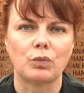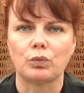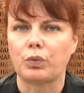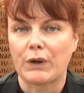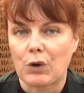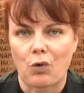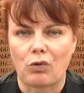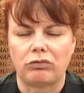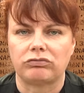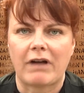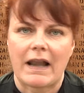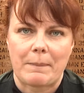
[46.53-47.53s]
We
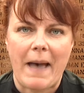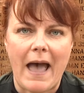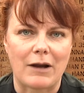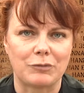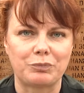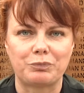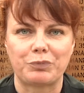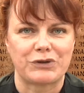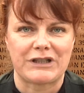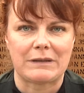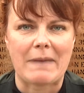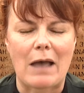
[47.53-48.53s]
all ran about,
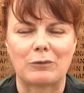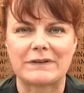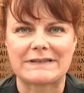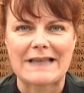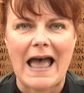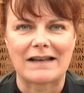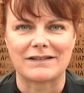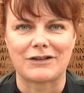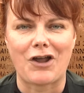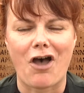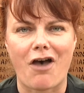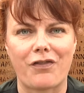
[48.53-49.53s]
putting them out with sand
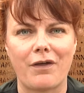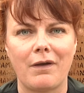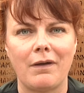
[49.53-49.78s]
and earth.